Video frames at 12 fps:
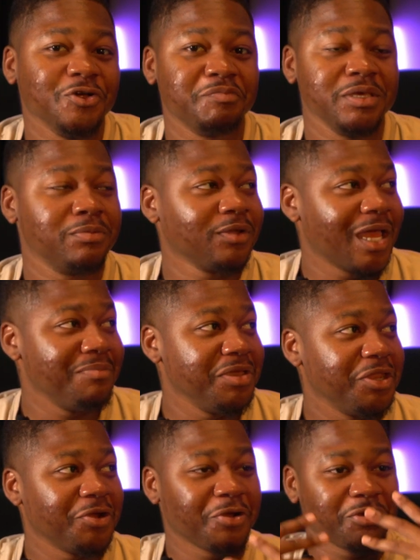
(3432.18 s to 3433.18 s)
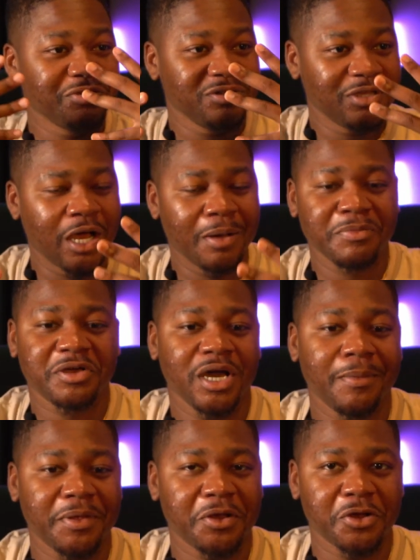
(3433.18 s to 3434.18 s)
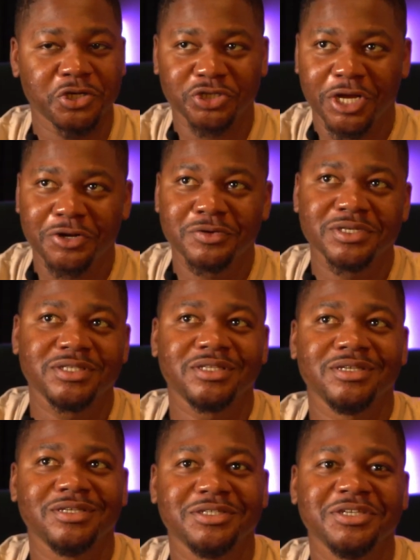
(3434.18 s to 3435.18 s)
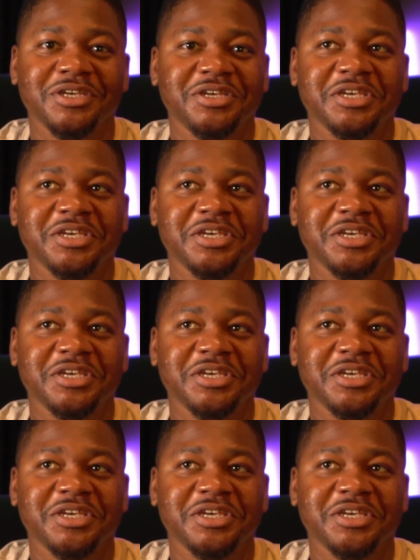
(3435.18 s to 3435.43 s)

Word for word: you know people like me that are up and coming that are trying to do these things.